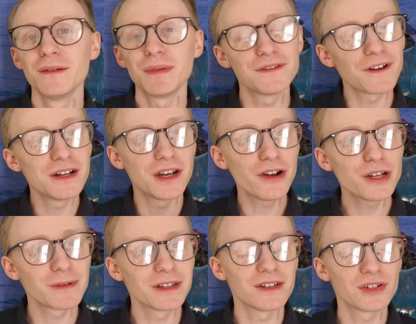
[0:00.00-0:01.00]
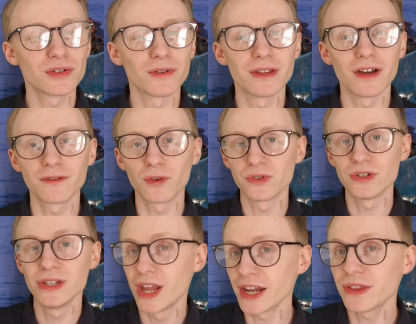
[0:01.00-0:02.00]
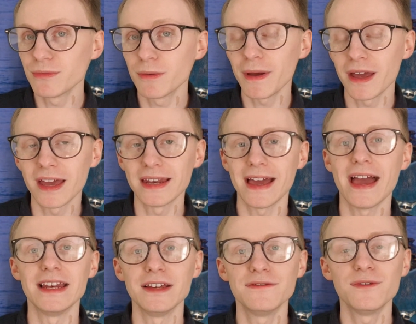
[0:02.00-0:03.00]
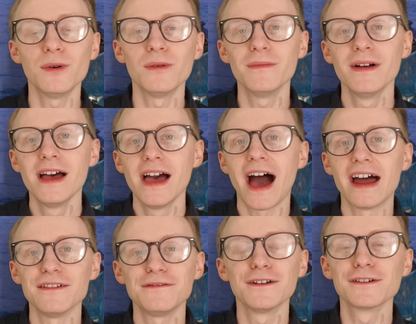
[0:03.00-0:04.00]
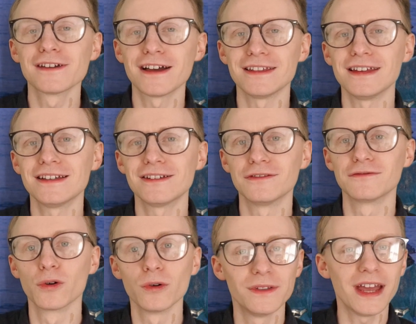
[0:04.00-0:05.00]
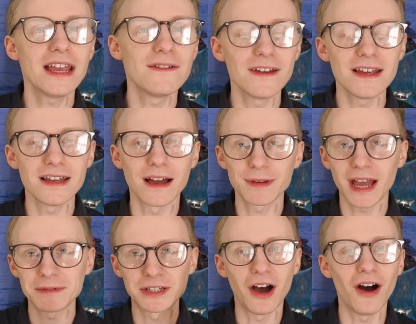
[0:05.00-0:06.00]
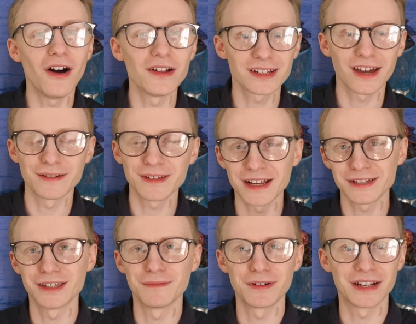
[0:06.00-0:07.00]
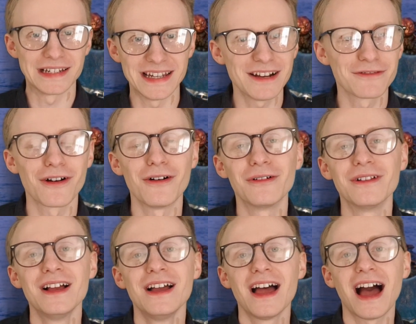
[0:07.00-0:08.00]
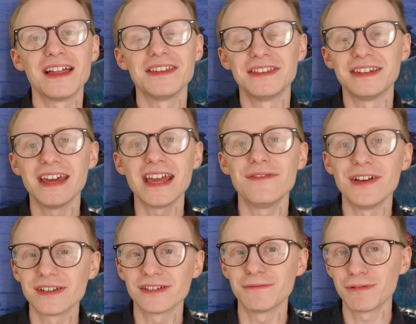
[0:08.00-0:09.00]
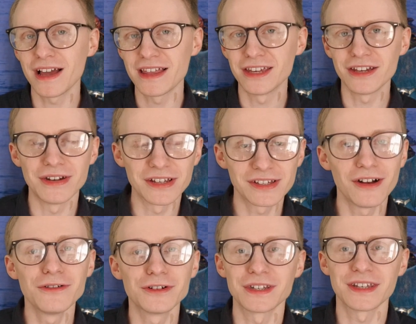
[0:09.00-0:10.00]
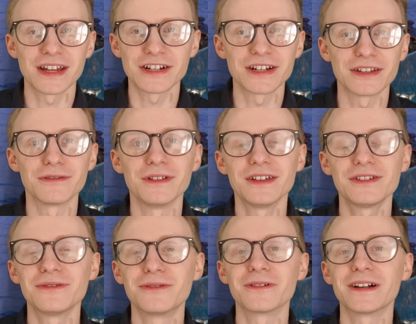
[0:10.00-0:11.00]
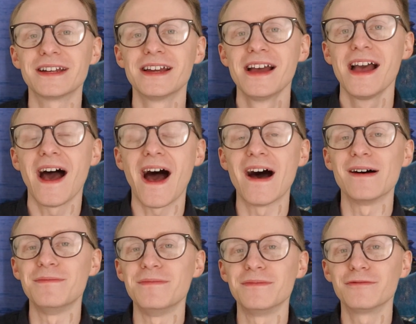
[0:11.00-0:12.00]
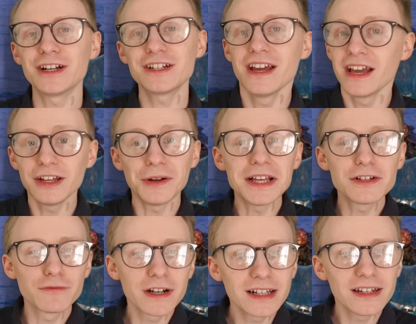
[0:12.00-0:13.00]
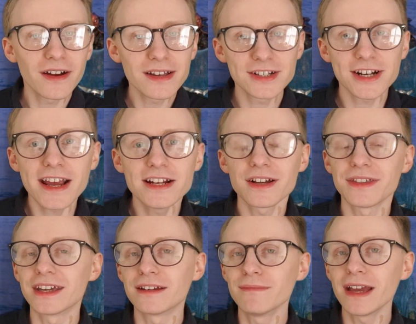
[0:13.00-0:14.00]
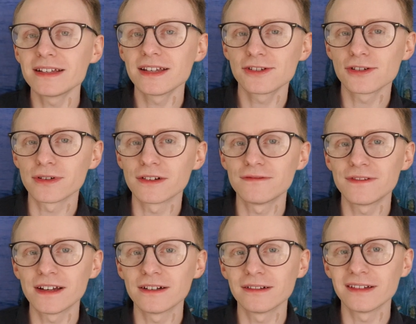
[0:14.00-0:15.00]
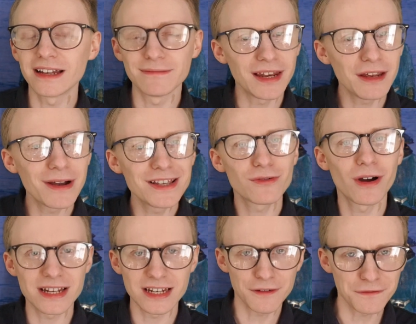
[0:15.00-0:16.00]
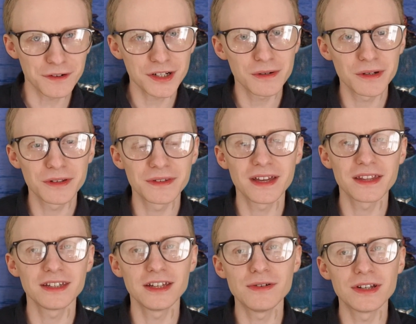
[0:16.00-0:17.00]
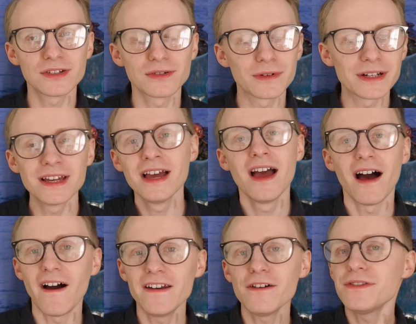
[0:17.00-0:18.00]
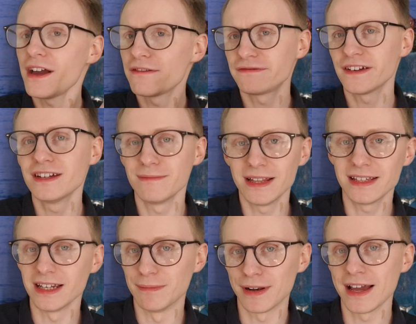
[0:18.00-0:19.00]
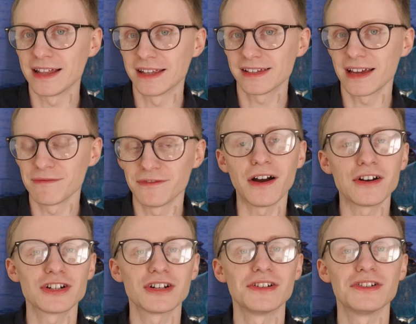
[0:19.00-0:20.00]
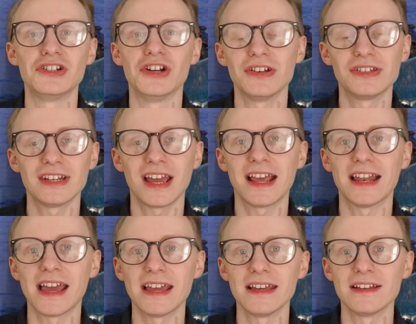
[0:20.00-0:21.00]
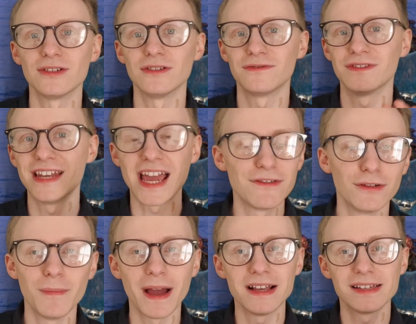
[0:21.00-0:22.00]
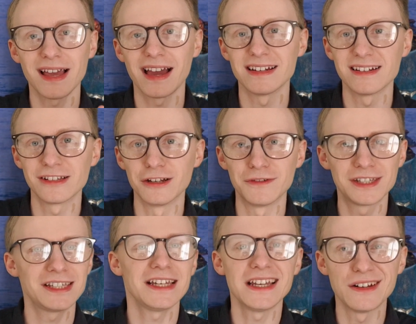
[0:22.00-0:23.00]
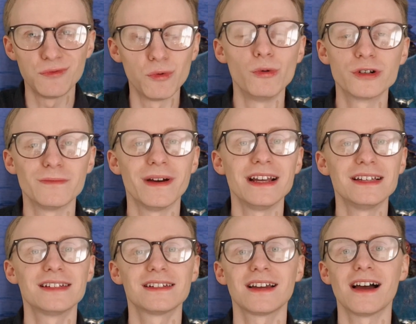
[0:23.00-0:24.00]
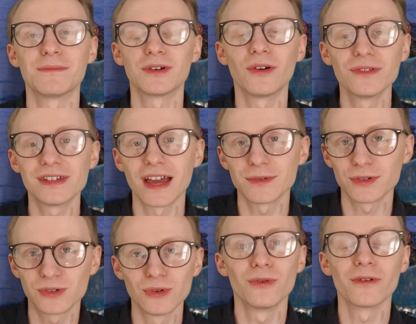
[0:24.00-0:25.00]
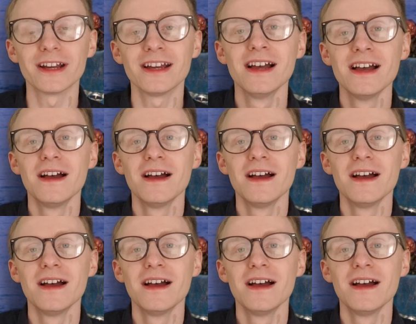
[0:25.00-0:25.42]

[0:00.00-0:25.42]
But it's very notable in this story that, of course, none of them appear in any form, and it feels like the sort of Royal Navy and Captain Hart kind of takes on the Brigadier role, and then the Navy are sort of playing the Unit soldiers essentially through this story, which, you know, is a really nice change, I think, and makes this story feel in many ways quite different to a lot of the other Unit stories. I know they are fundamentally playing the same function, just in a sort of naval base and sort of sea and water-based concept or story.